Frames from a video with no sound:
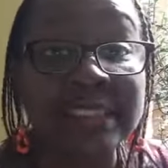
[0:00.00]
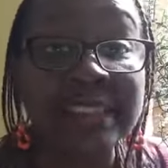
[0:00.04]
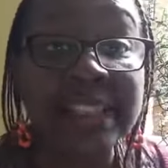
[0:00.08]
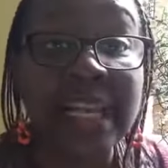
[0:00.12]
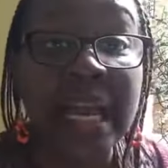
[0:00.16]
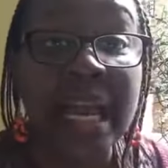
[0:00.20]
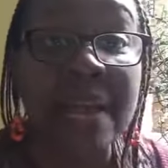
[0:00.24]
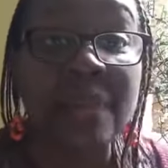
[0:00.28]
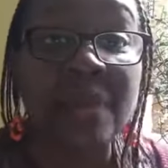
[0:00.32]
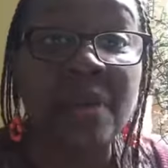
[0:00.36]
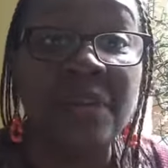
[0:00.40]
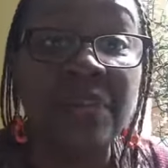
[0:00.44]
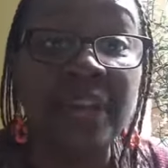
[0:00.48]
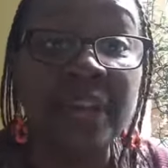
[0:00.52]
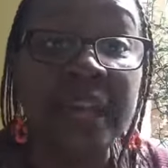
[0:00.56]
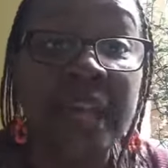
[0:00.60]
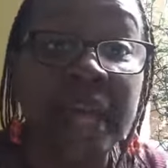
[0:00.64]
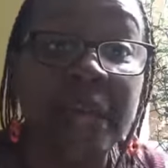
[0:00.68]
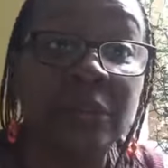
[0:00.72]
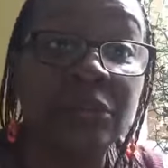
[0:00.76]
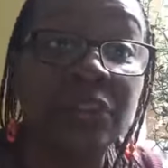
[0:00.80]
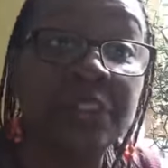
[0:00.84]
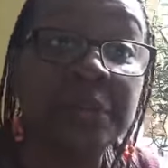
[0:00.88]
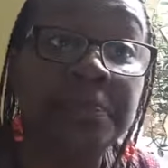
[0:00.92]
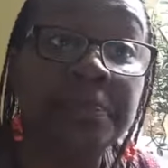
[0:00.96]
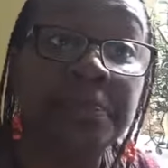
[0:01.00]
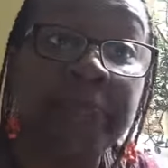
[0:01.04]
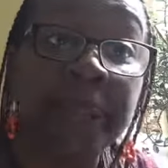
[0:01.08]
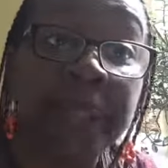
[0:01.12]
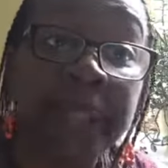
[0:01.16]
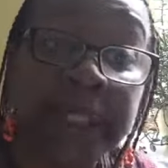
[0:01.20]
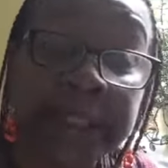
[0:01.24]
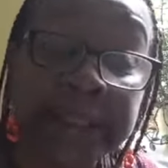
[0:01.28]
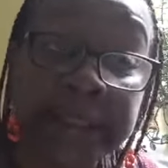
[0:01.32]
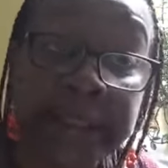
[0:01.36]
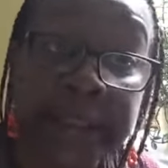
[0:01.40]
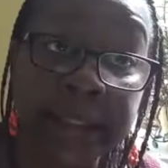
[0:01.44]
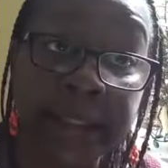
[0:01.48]
a time of
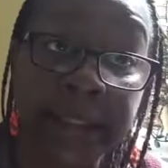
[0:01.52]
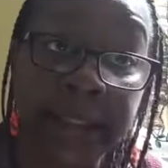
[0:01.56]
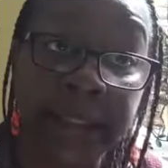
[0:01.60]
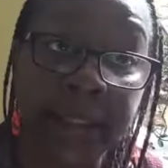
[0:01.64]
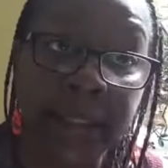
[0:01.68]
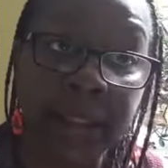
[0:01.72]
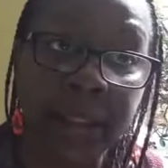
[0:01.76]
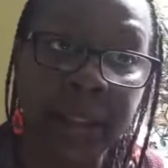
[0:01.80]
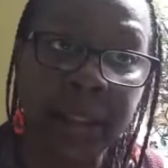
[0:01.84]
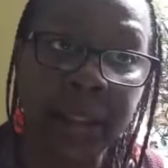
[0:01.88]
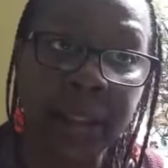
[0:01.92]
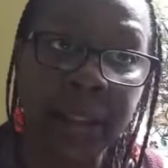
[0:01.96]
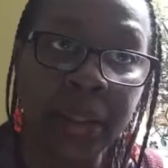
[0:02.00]
accountability